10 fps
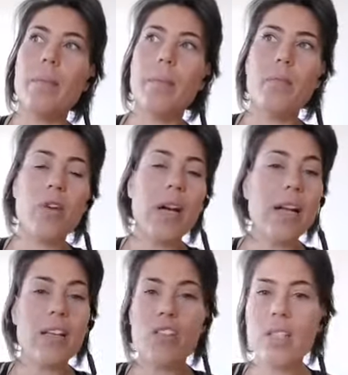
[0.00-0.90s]

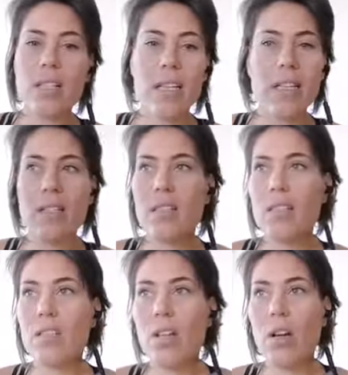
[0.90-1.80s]
Training just is
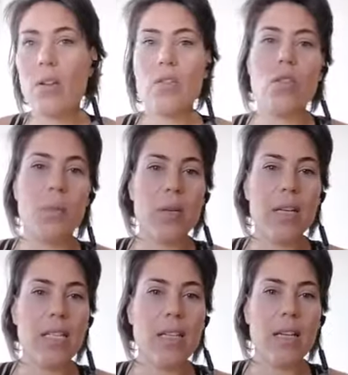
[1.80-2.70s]
so super
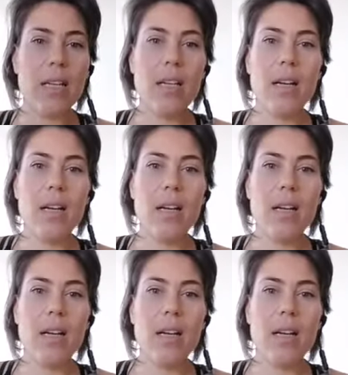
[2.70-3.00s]
easy.